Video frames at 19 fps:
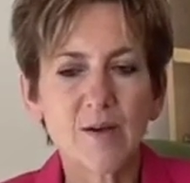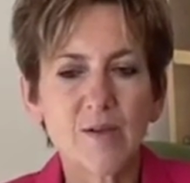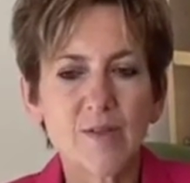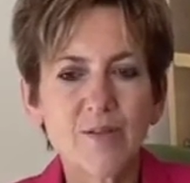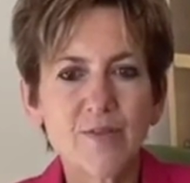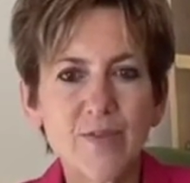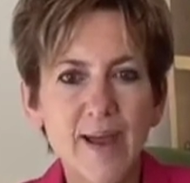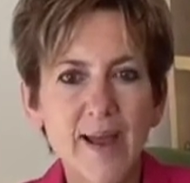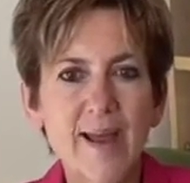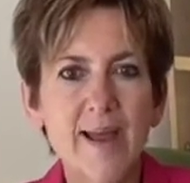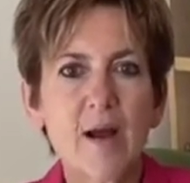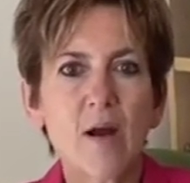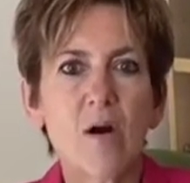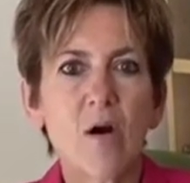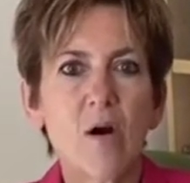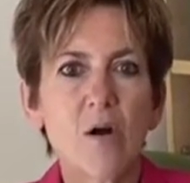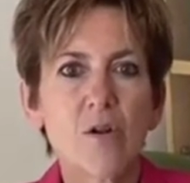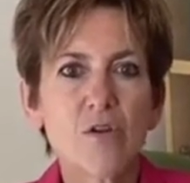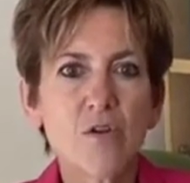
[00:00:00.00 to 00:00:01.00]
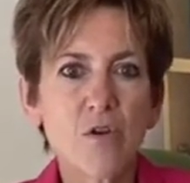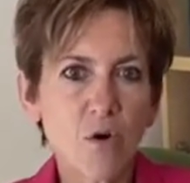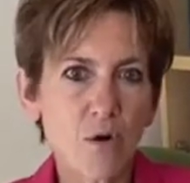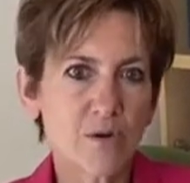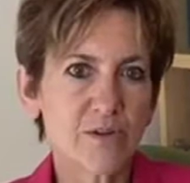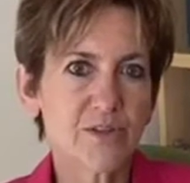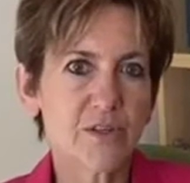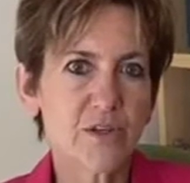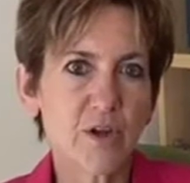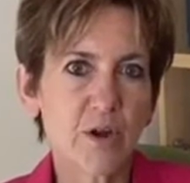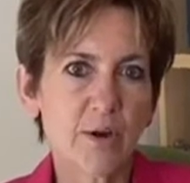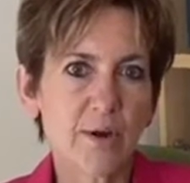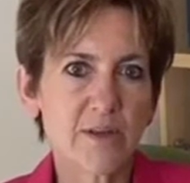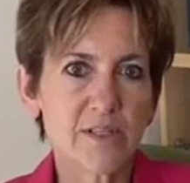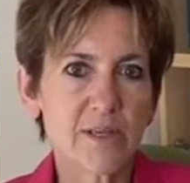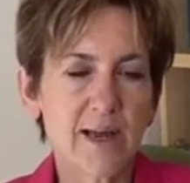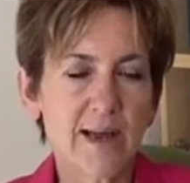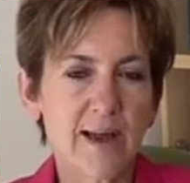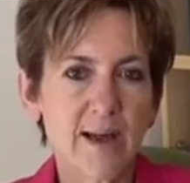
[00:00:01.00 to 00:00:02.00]
they are not going
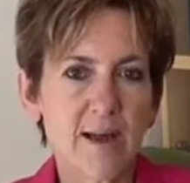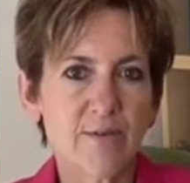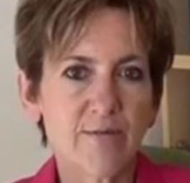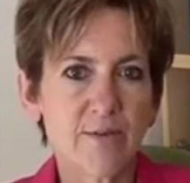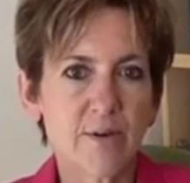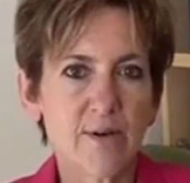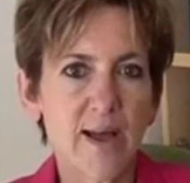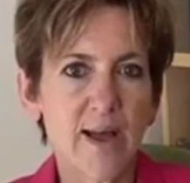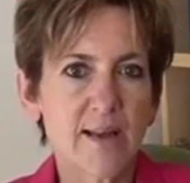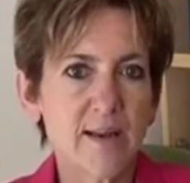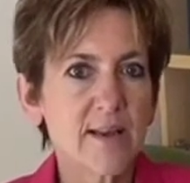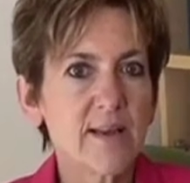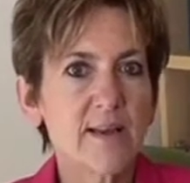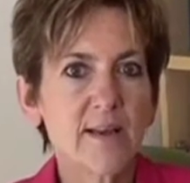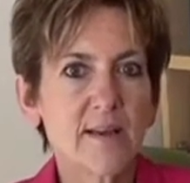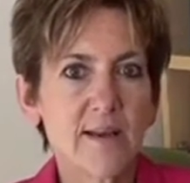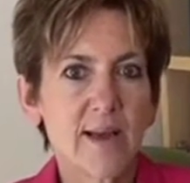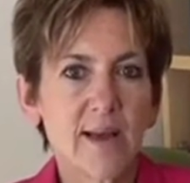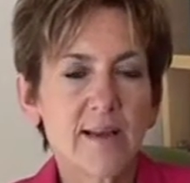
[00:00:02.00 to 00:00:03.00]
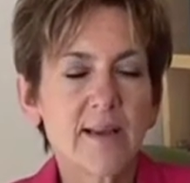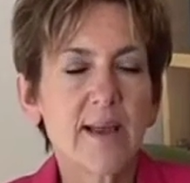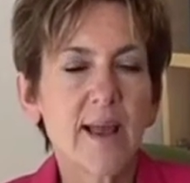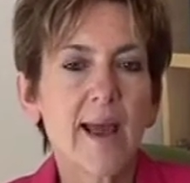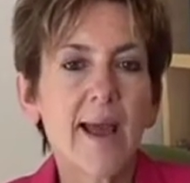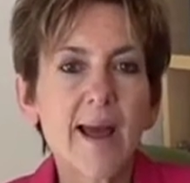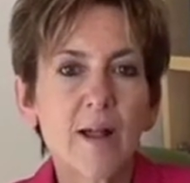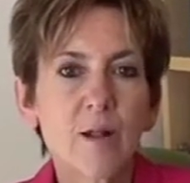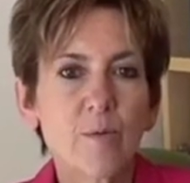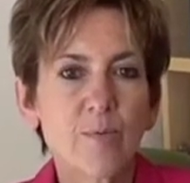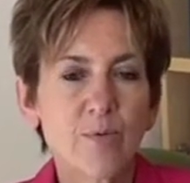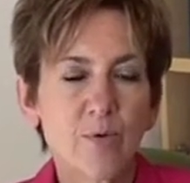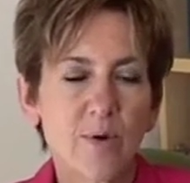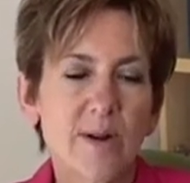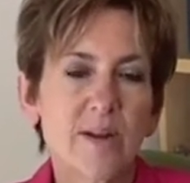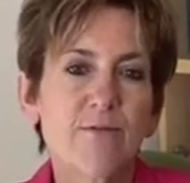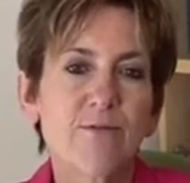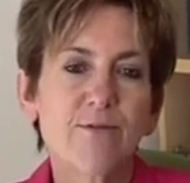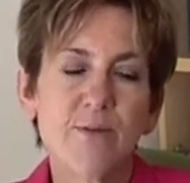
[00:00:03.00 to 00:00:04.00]
to have any help or
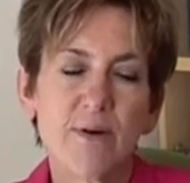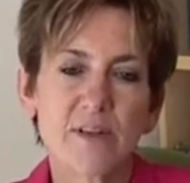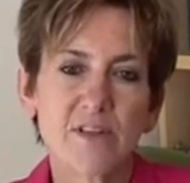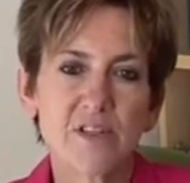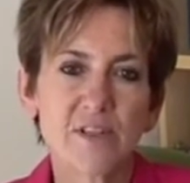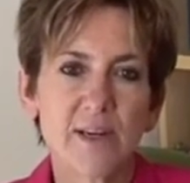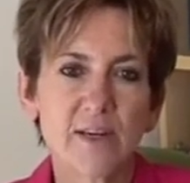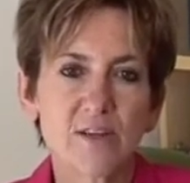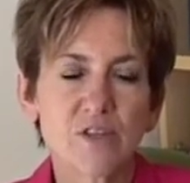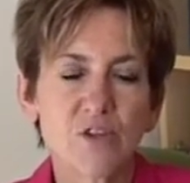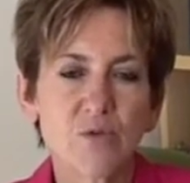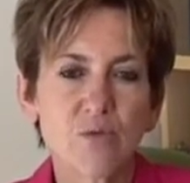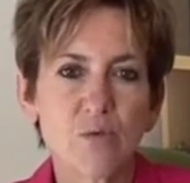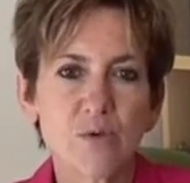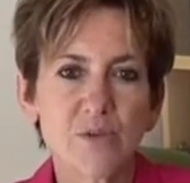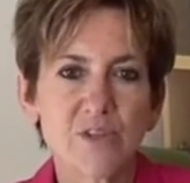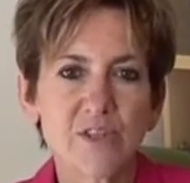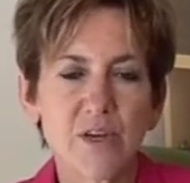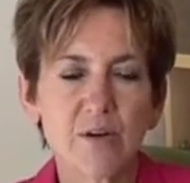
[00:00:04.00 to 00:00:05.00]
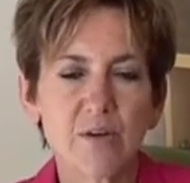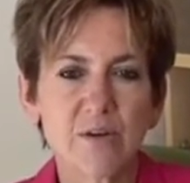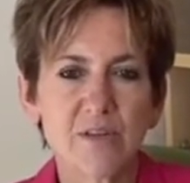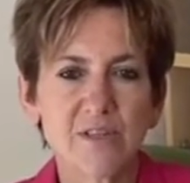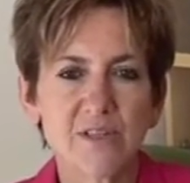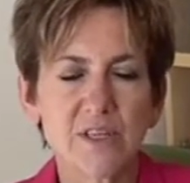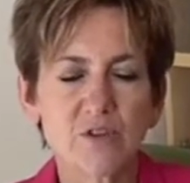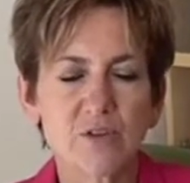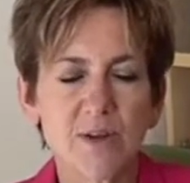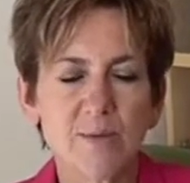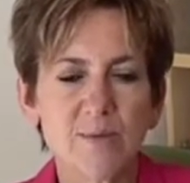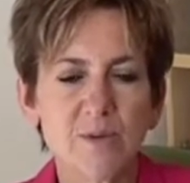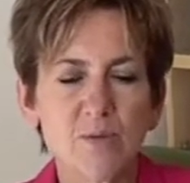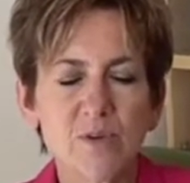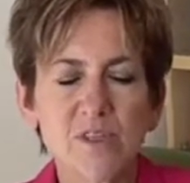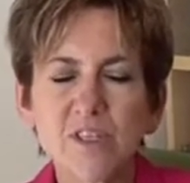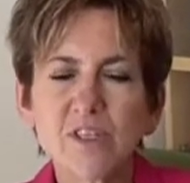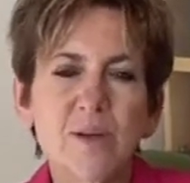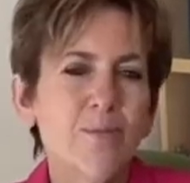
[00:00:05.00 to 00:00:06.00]
any funding towards surrogacy treatment,
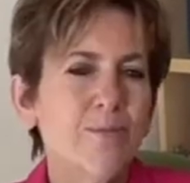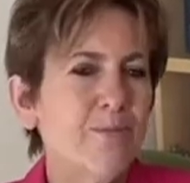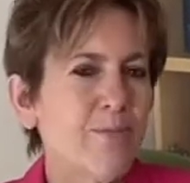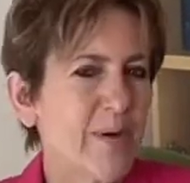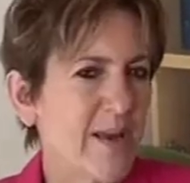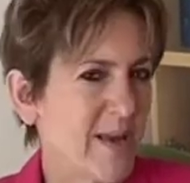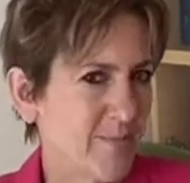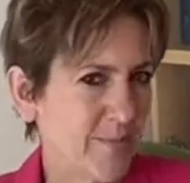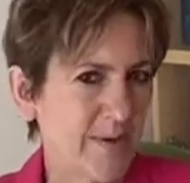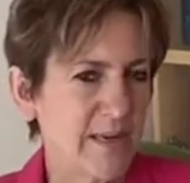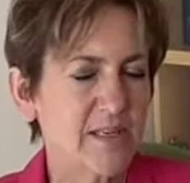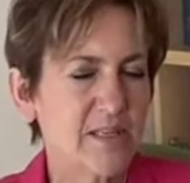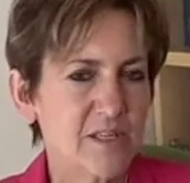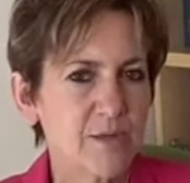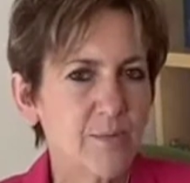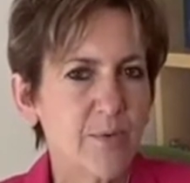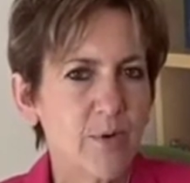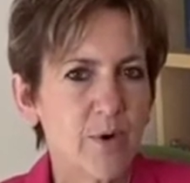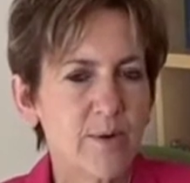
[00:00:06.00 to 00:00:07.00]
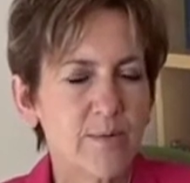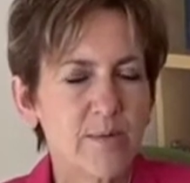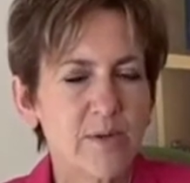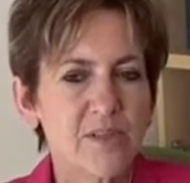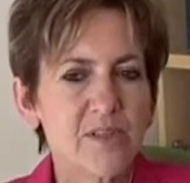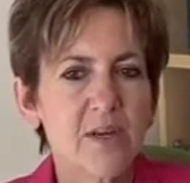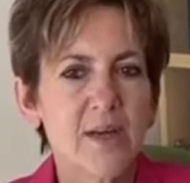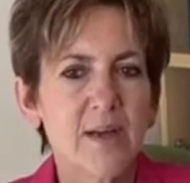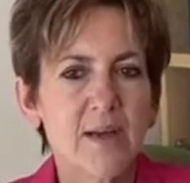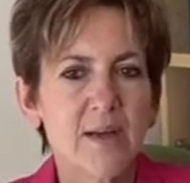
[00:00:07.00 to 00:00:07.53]
which is a big disappointment